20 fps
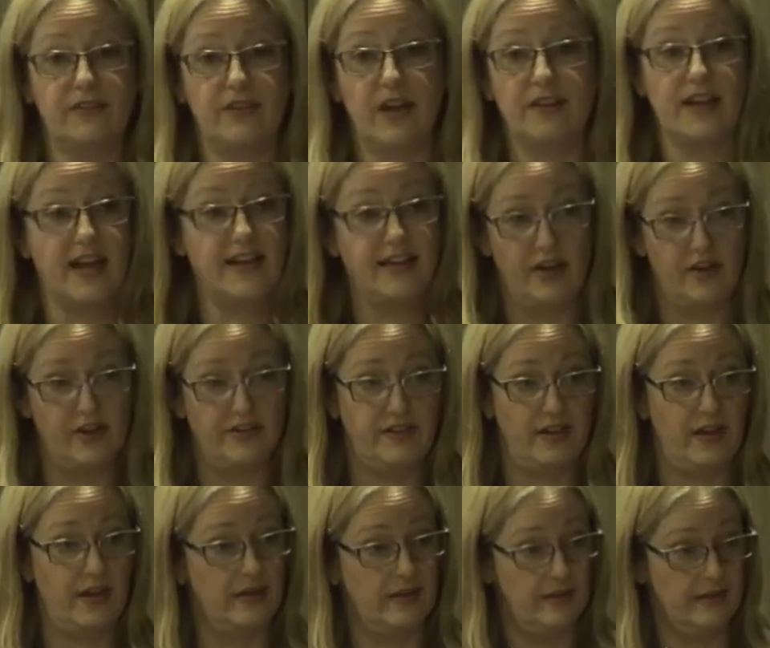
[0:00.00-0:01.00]
had any idea
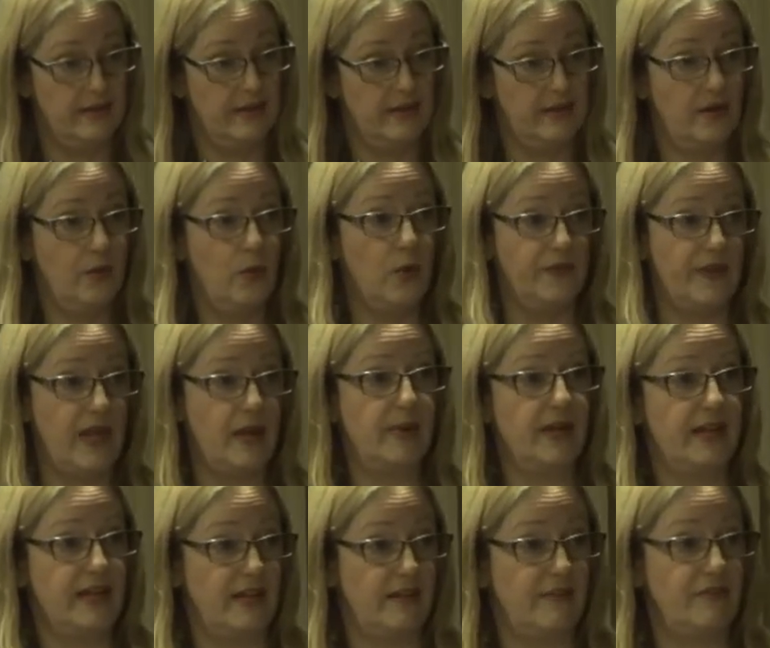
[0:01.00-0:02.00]
what they
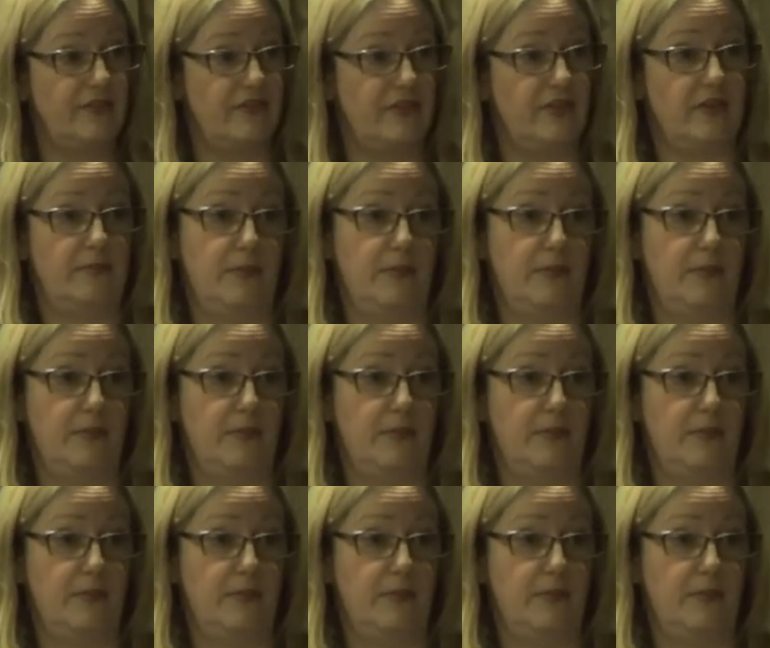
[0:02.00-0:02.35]
believed.